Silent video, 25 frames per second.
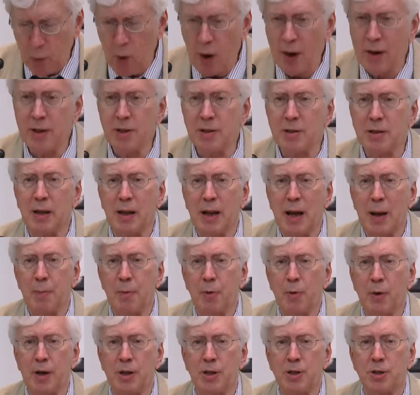What is
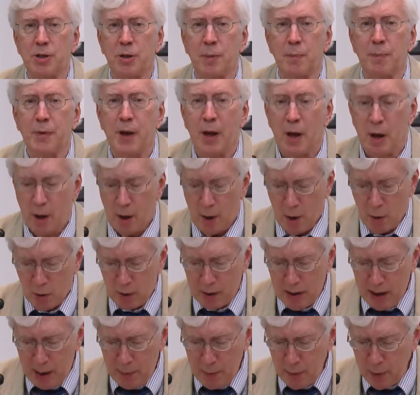collaboration?
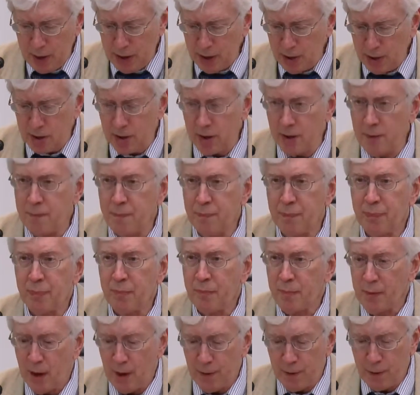Well, collaboration,
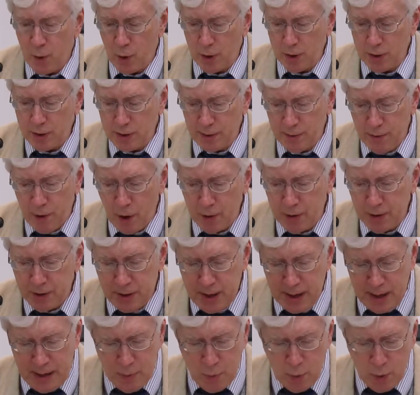of course,
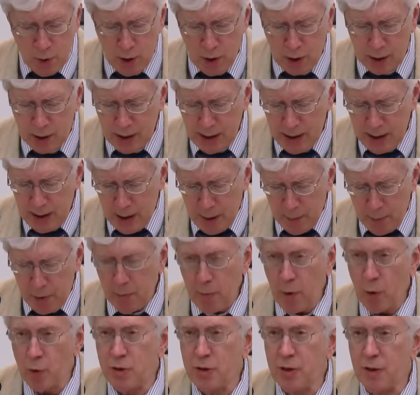involves teamwork,
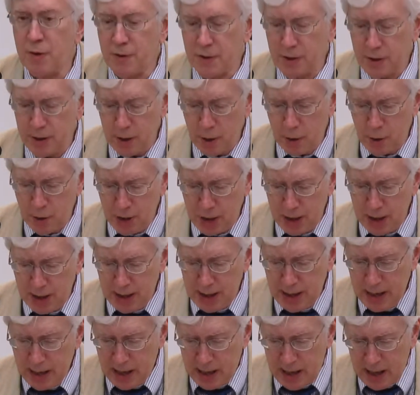promotion of
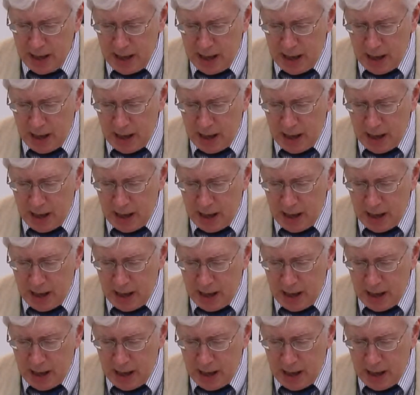synergy,